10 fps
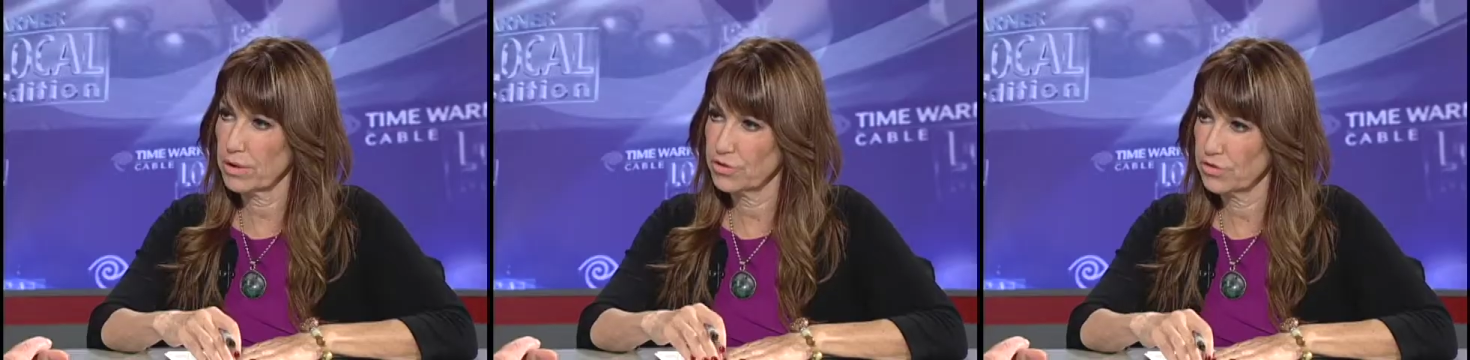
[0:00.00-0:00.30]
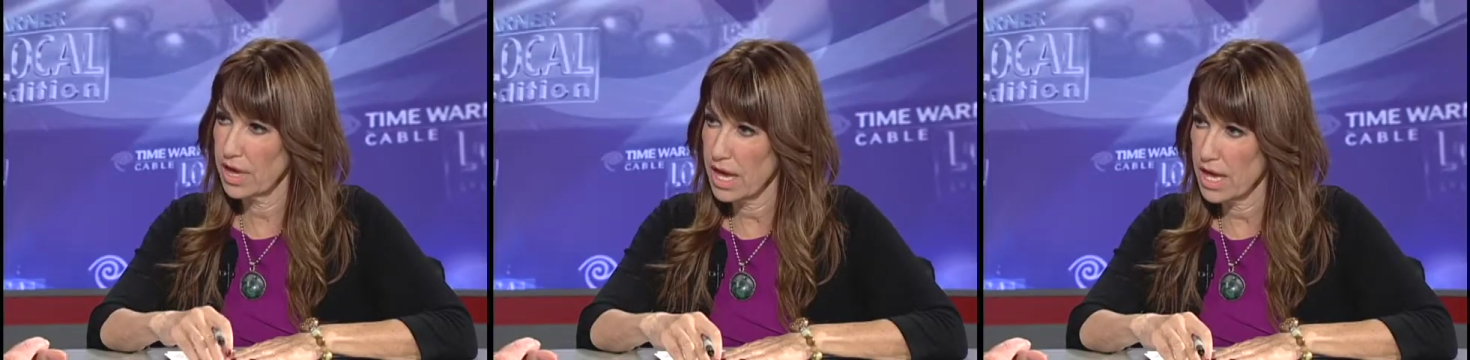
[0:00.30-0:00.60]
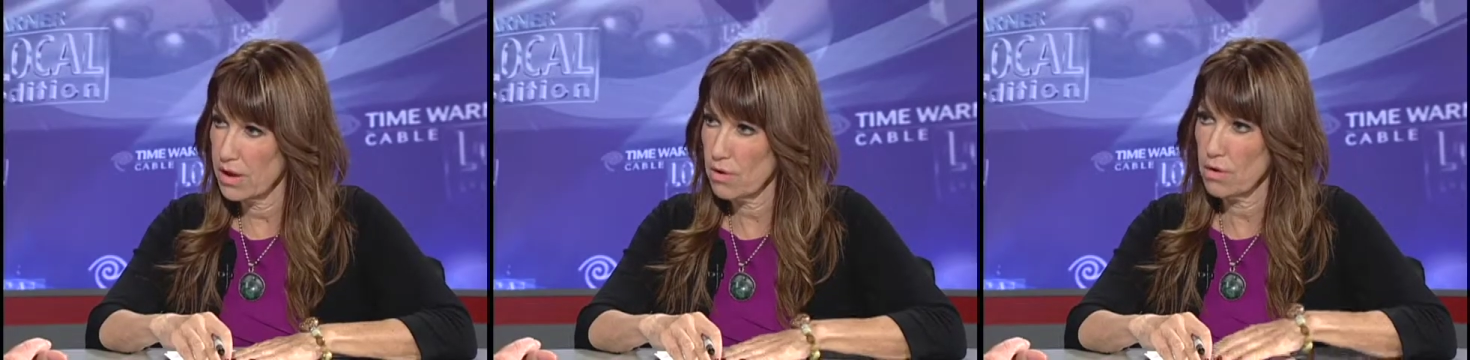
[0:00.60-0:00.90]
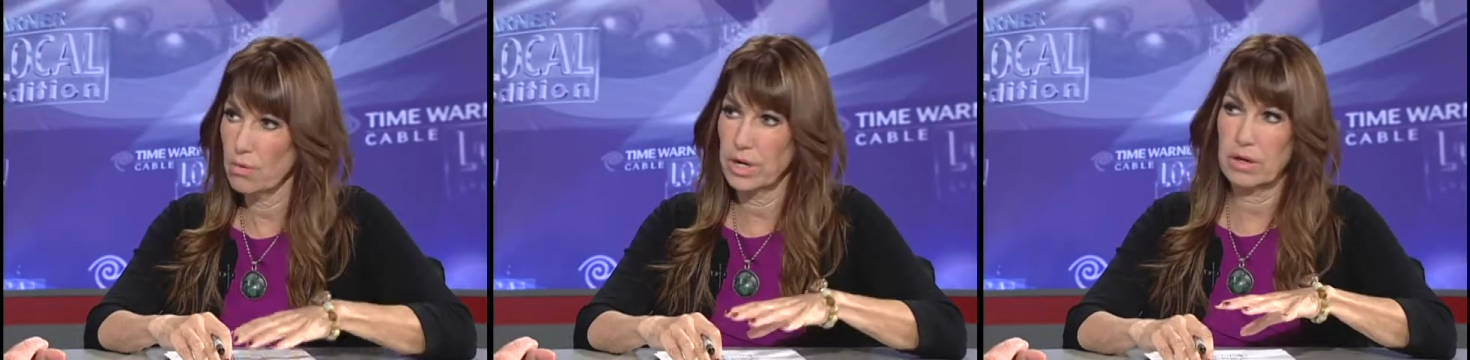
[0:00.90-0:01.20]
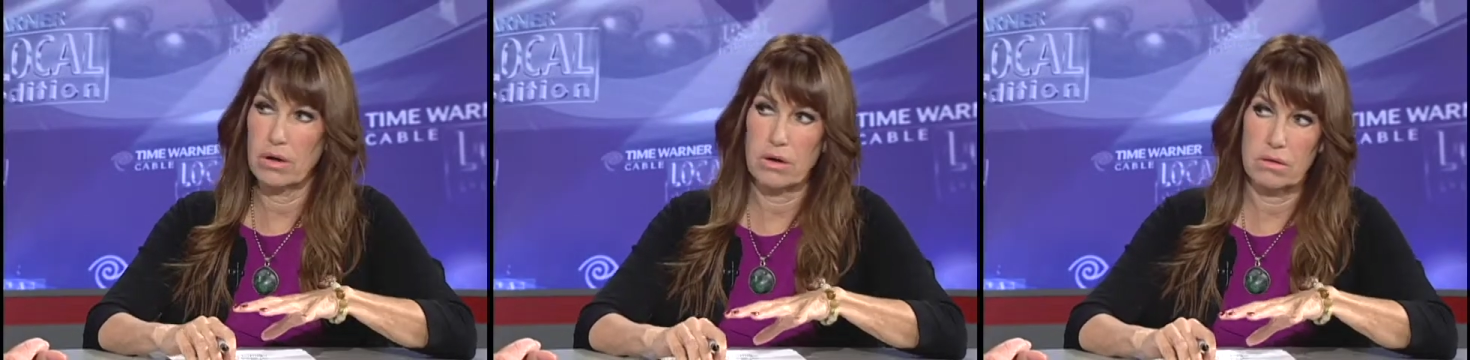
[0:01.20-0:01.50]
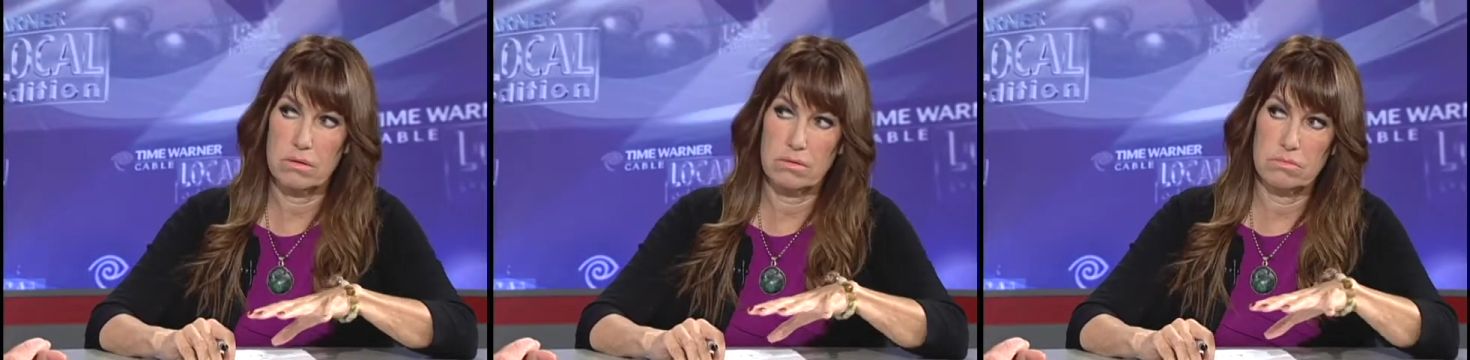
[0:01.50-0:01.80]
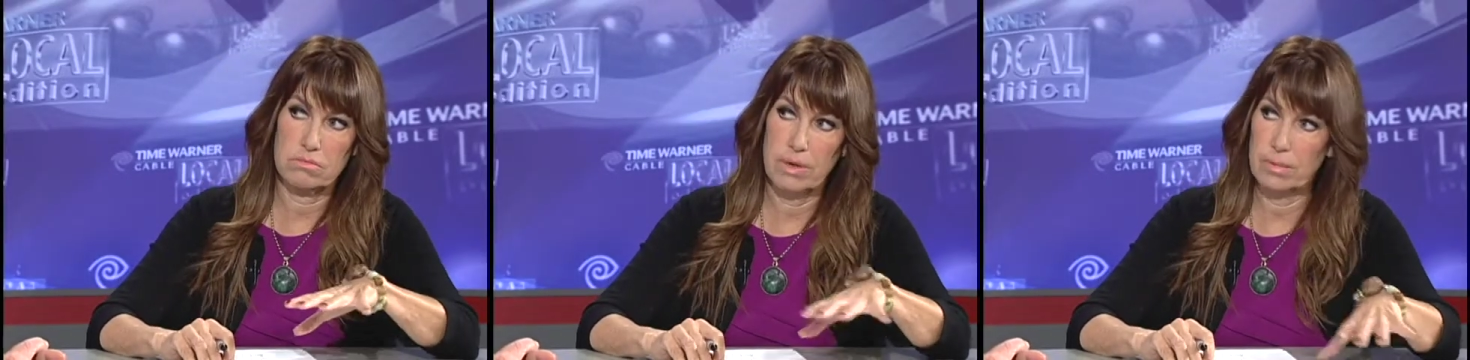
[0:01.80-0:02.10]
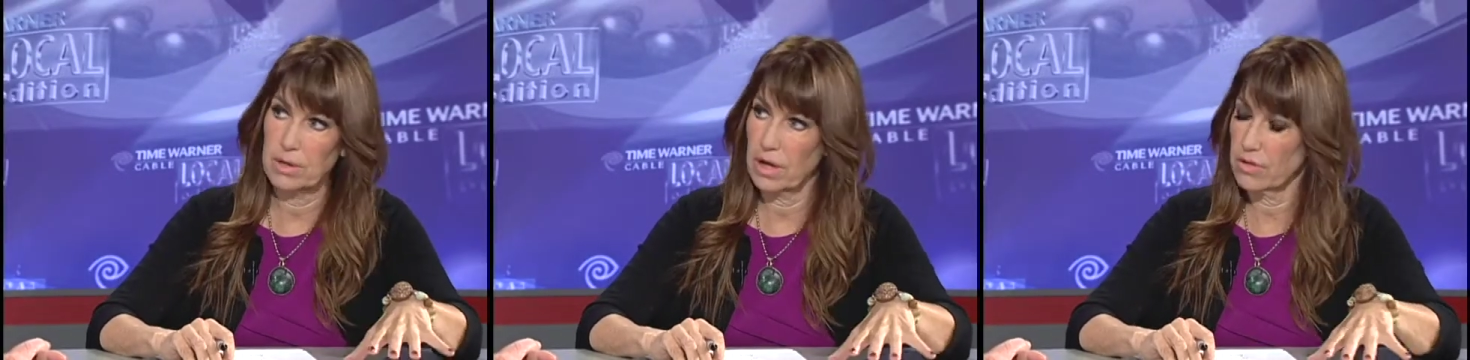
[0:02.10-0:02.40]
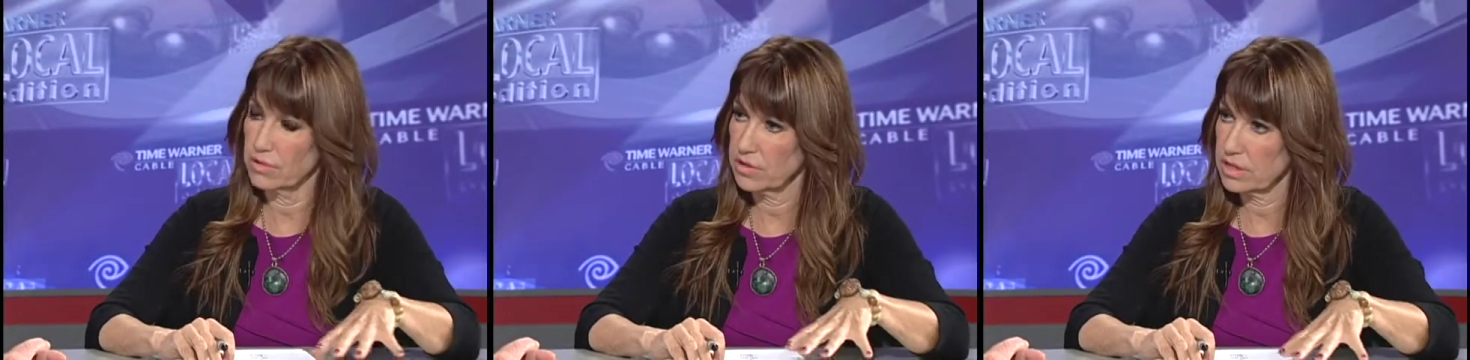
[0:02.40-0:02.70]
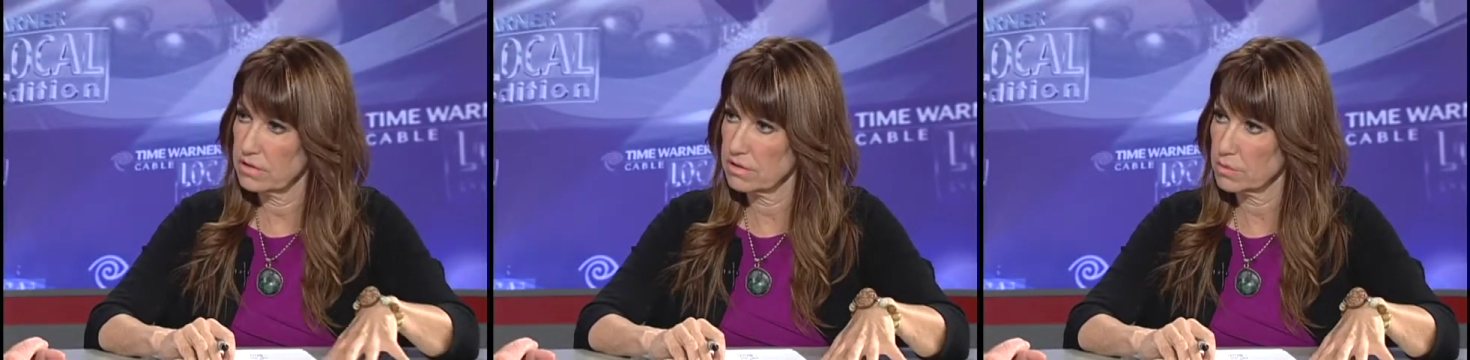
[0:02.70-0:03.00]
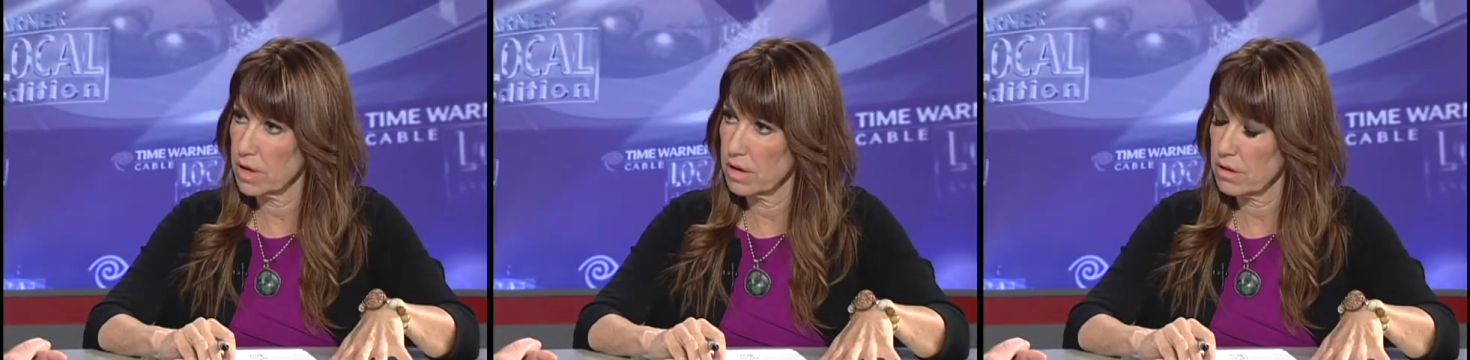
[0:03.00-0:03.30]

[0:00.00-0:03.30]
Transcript: stay or would it go maybe to other cities as well?